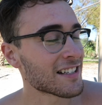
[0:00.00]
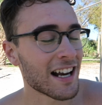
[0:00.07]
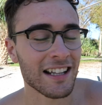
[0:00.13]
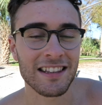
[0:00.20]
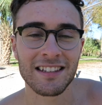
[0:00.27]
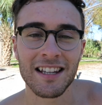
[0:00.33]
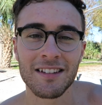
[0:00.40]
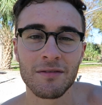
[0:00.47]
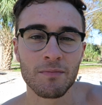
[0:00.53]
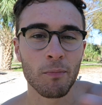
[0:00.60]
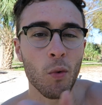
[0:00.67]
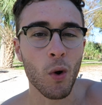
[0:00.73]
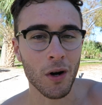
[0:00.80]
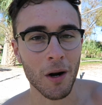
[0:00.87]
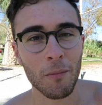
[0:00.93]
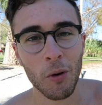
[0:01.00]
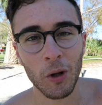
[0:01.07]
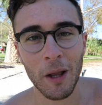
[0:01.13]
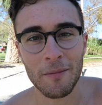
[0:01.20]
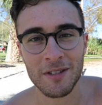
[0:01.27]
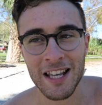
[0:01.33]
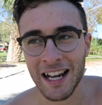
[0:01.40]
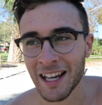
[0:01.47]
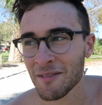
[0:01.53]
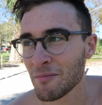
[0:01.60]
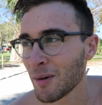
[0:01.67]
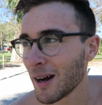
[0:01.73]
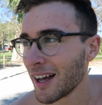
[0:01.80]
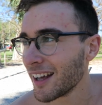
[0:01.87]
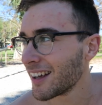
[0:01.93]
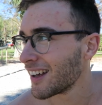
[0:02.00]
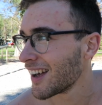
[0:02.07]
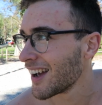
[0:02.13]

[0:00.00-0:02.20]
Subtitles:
and I did one-arm pull-up second, but